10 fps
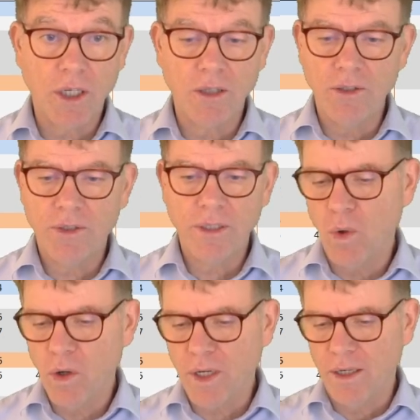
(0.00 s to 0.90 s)
anything.
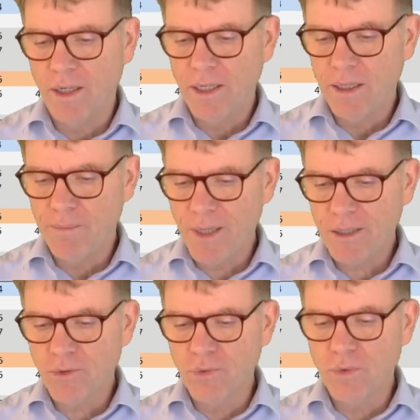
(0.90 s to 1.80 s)
Okay,
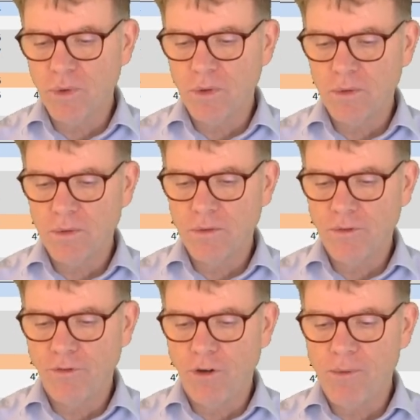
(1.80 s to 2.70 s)
back to
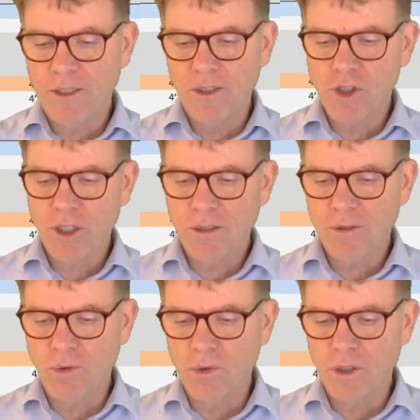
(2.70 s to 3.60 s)
formatting sheet.
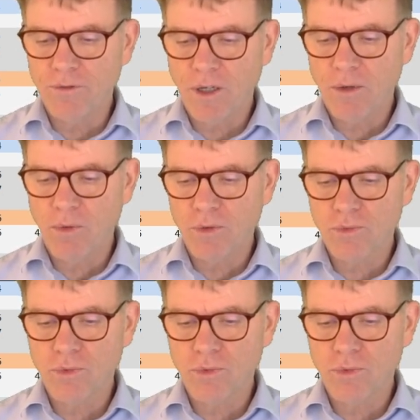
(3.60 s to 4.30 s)
So if I want